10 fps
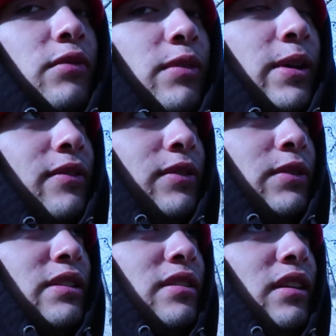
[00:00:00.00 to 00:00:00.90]
we'll get back when
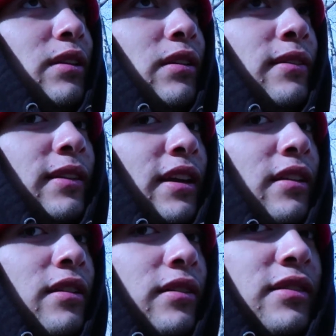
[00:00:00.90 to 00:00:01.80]
we get to the lake
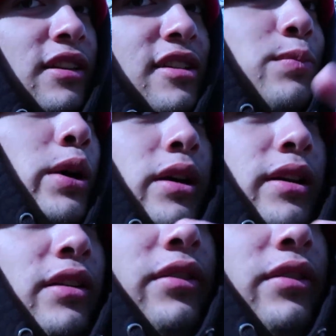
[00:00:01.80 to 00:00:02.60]
slash pond